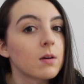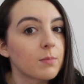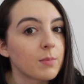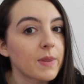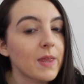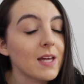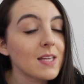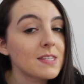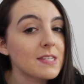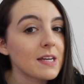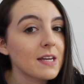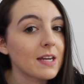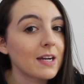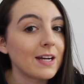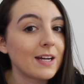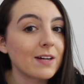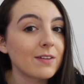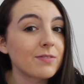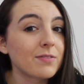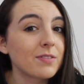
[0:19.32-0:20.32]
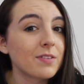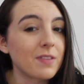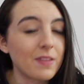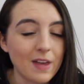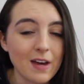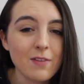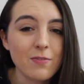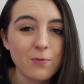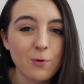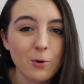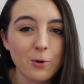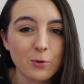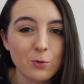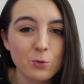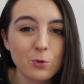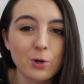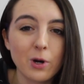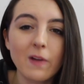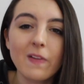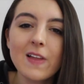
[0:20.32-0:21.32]
But that second half, that fourth
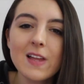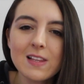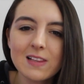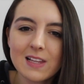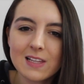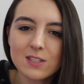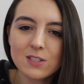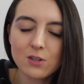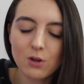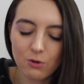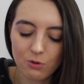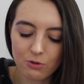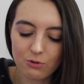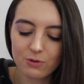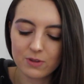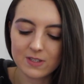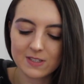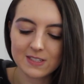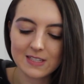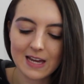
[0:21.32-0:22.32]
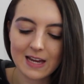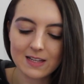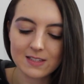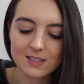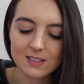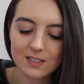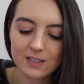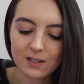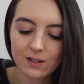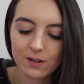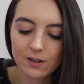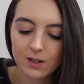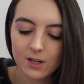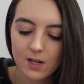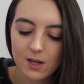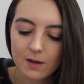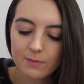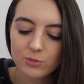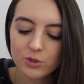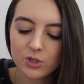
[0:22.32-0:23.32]
quarter, let's go through the stats here.
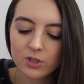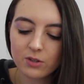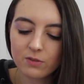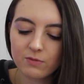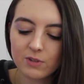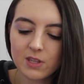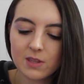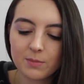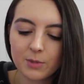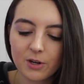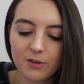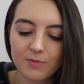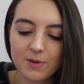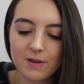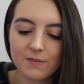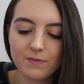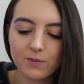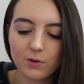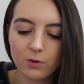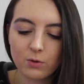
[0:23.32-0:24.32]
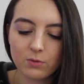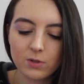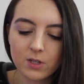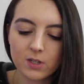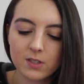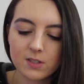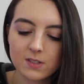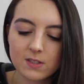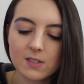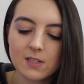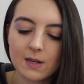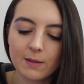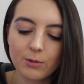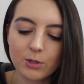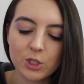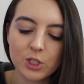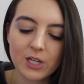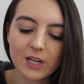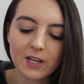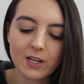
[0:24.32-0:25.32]
I'm just going to read them off my phone to double
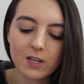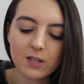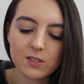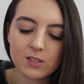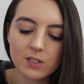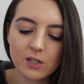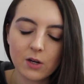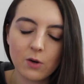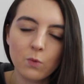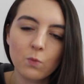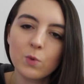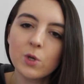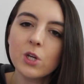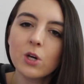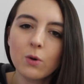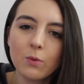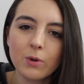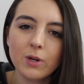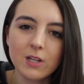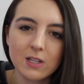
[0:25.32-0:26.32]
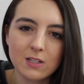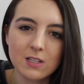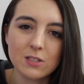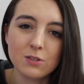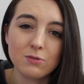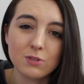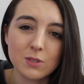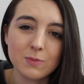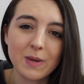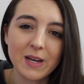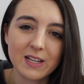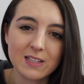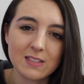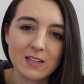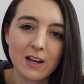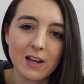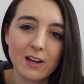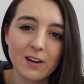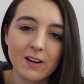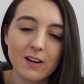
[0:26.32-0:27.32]
check because, you know, we don't want to disrespect
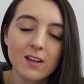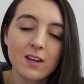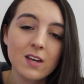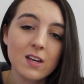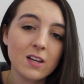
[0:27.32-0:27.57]
Zion